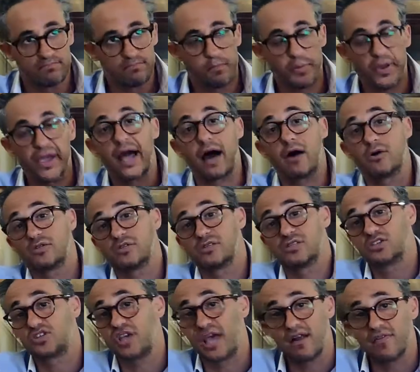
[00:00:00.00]
pick out on the
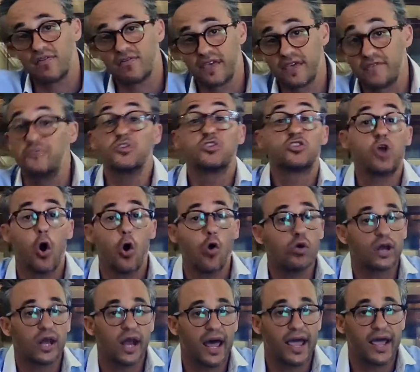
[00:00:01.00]
shelf. If you
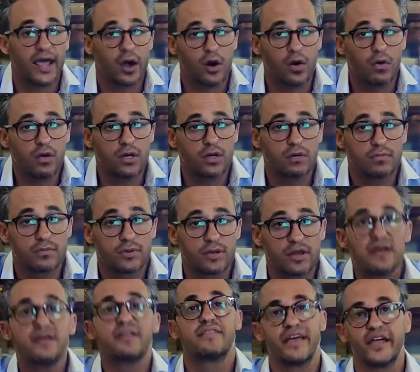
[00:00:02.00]
don't like oak,
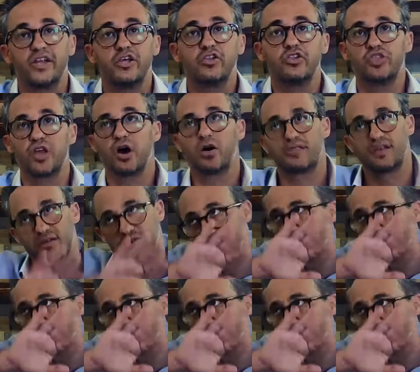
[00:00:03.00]
then you'd know that